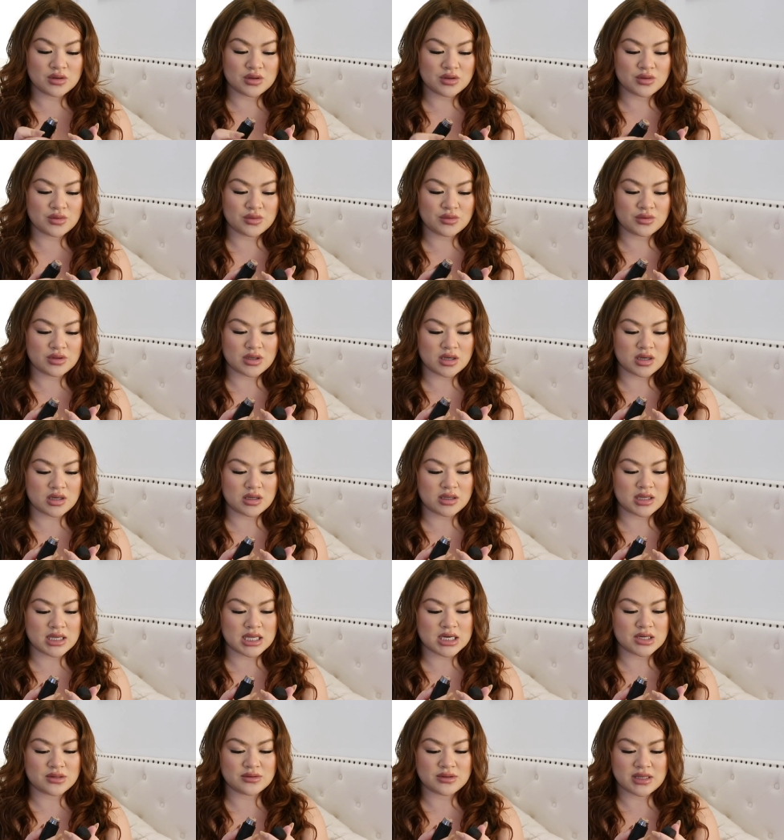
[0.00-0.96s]
Ooh, y'all,
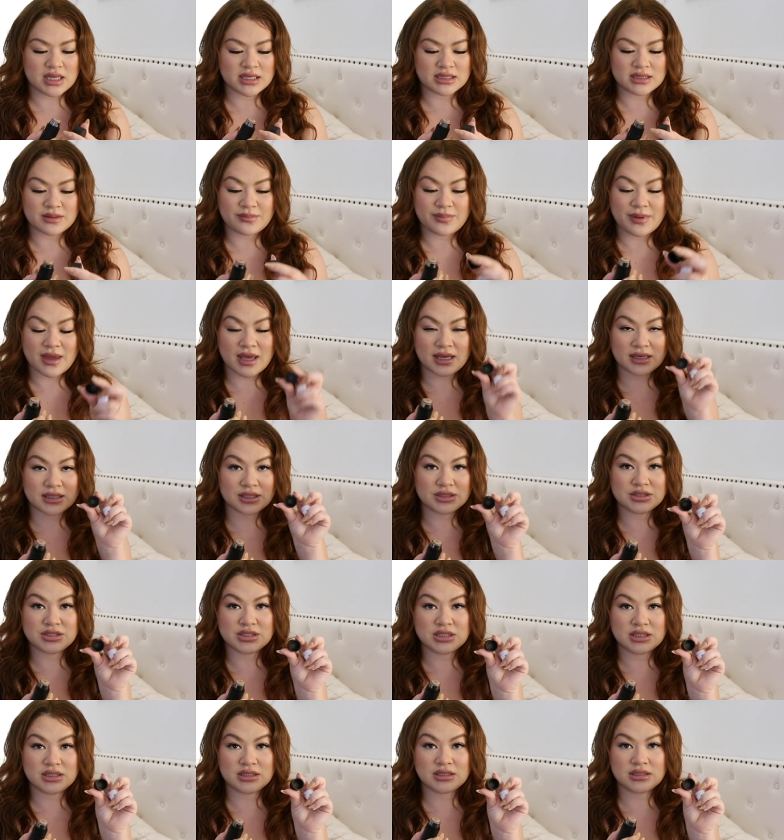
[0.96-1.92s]
I don't like the
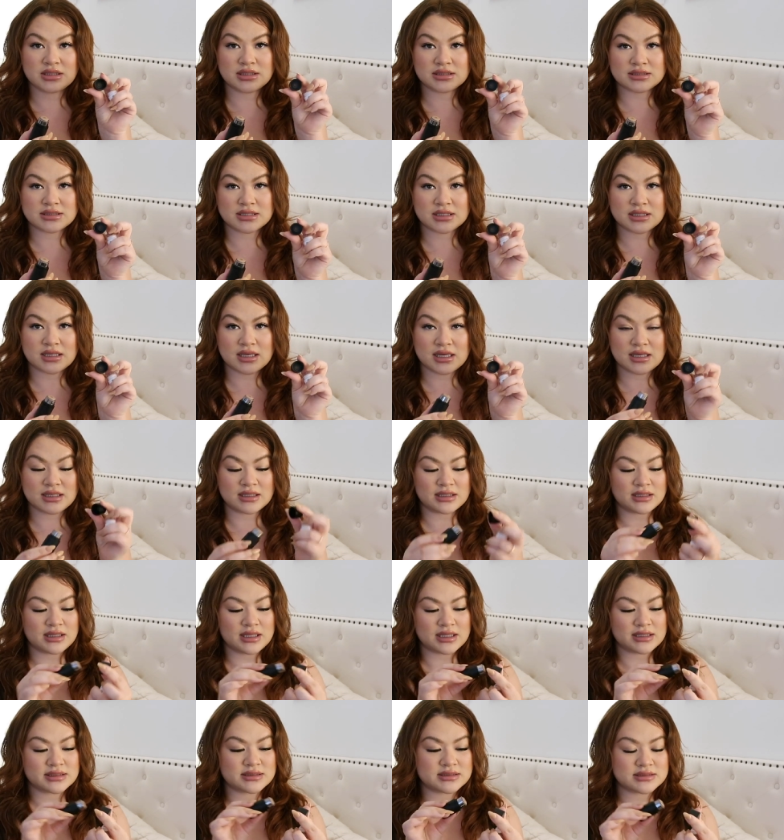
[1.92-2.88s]
packaging because it kind of
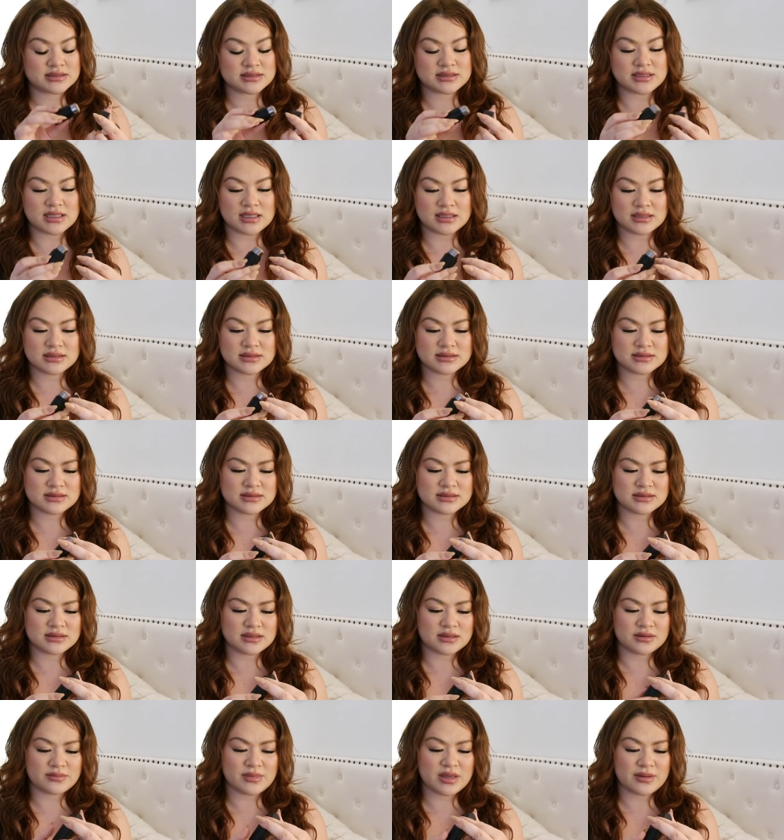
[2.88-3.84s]
like stucks,
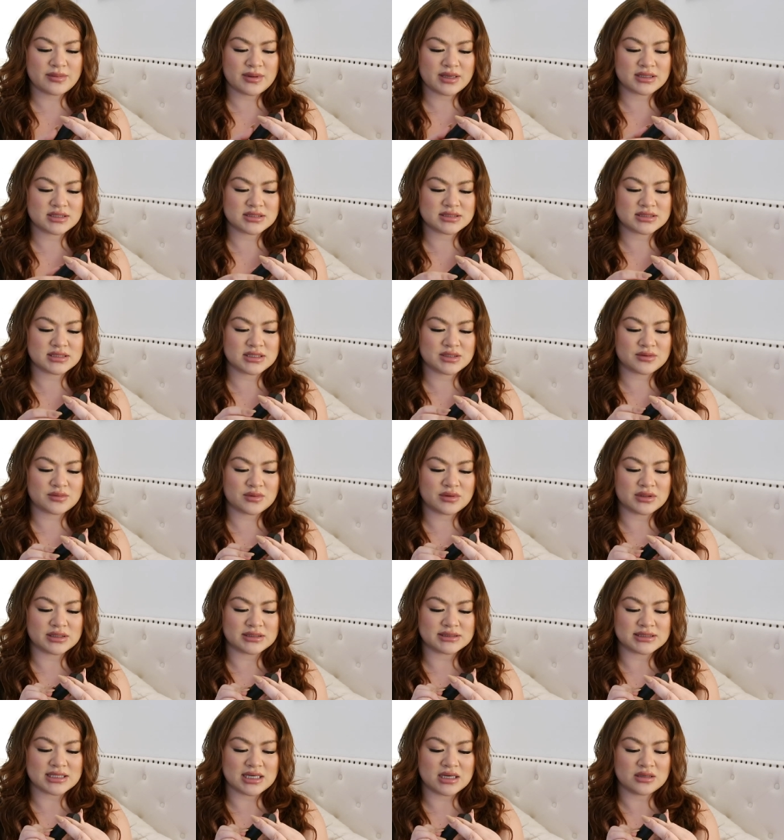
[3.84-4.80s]
or maybe I just need to roll
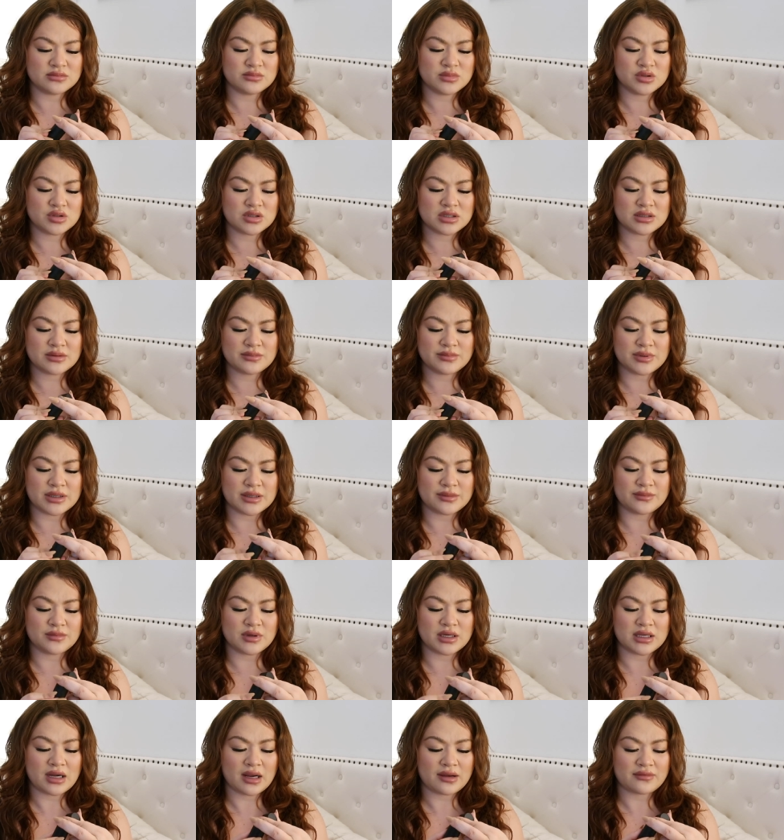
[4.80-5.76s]
it down more, but
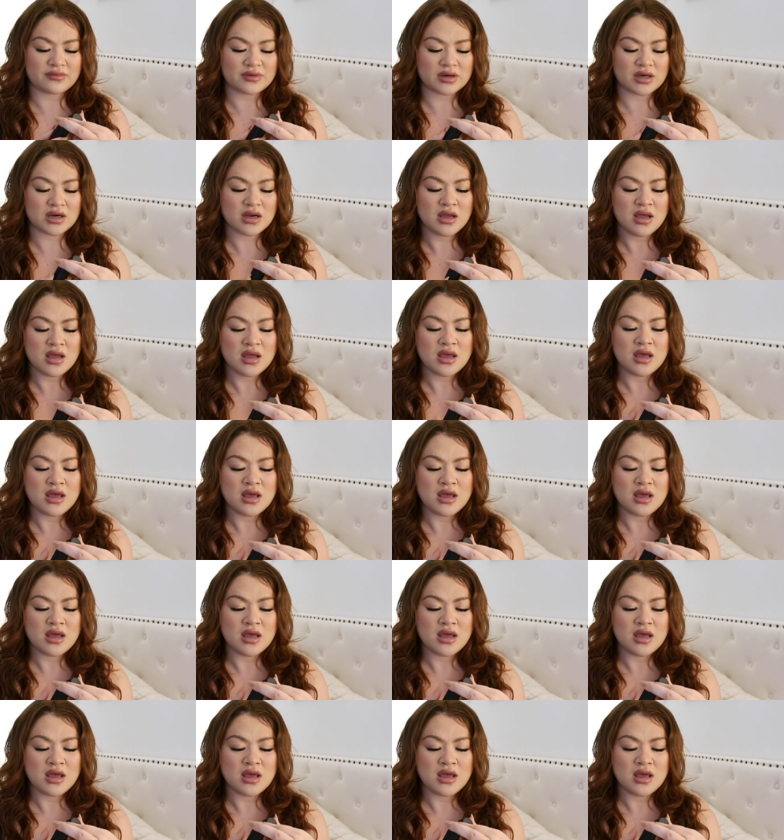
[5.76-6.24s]
whatever.